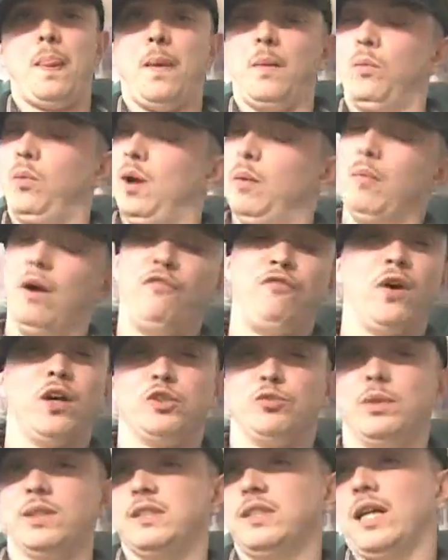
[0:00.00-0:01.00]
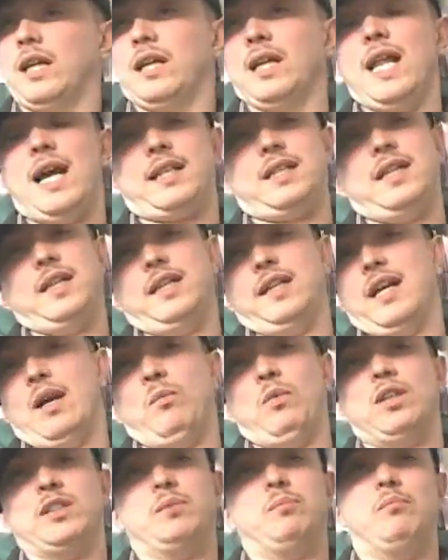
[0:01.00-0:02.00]
where motherfuckers was neglected, and there
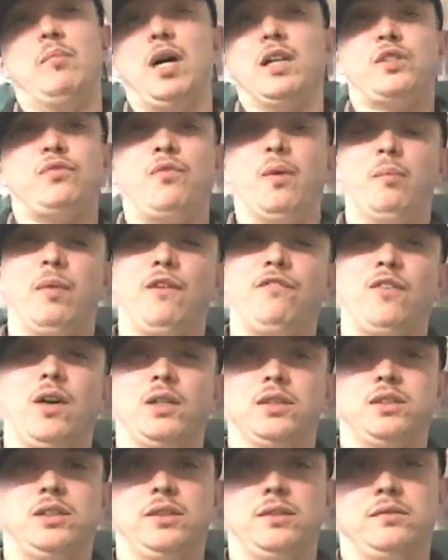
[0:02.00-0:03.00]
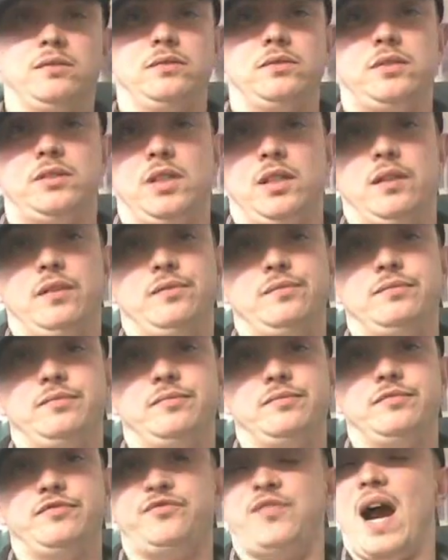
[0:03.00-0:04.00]
wasn't much for motherfuckers to
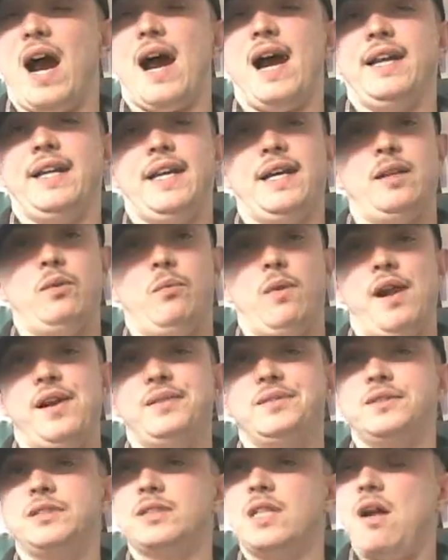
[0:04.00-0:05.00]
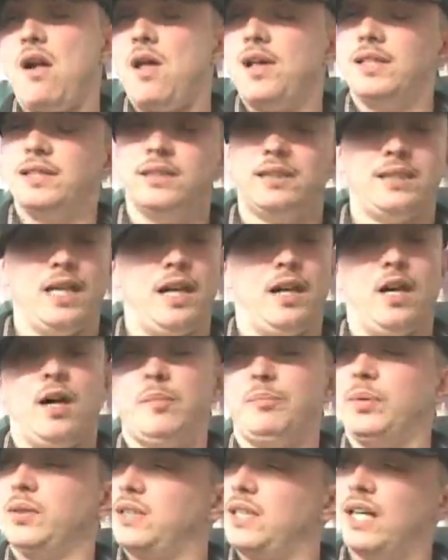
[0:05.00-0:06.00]
find anyway. Set
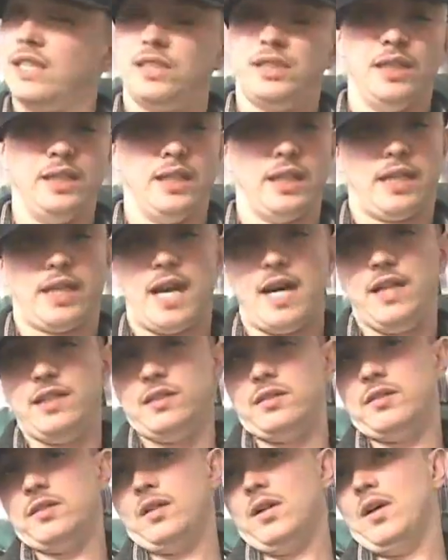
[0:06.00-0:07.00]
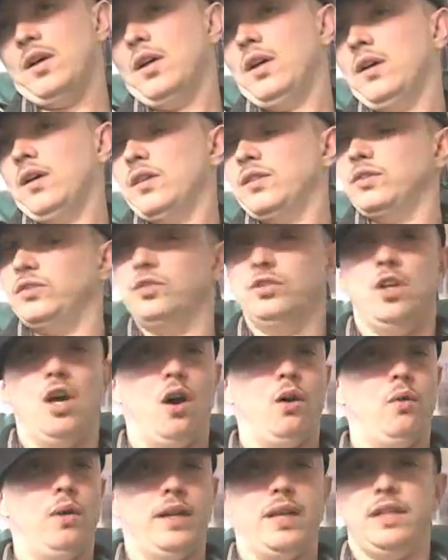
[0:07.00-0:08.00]
up, put that shit in the case,
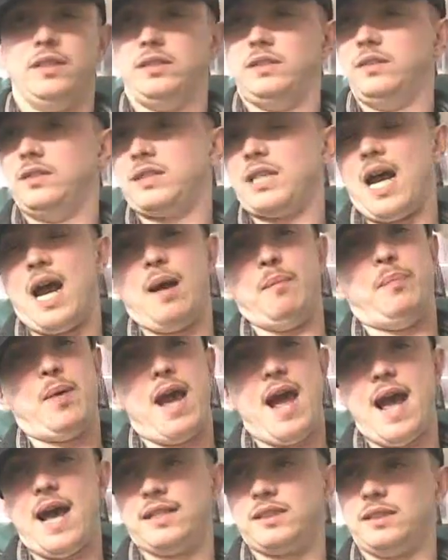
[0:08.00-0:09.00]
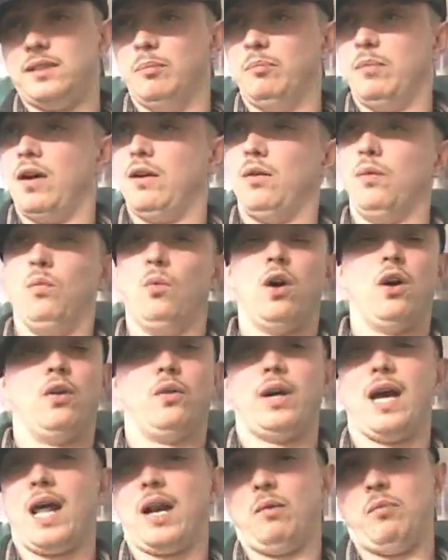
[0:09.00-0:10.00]
and as time passed, the
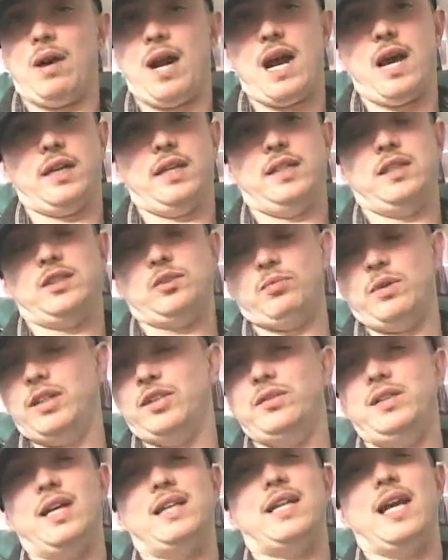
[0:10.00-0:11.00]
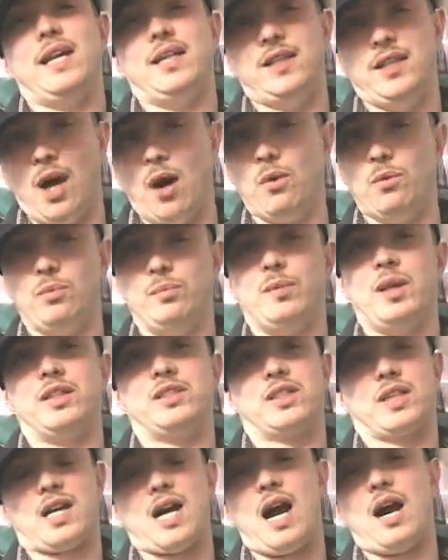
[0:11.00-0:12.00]
word got around that this is where you get that dope, that
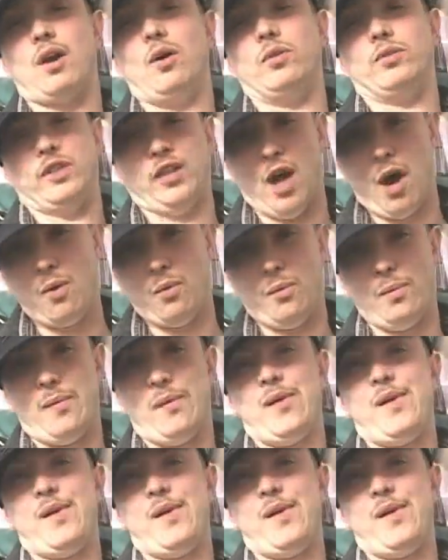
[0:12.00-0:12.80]
Chicago dope.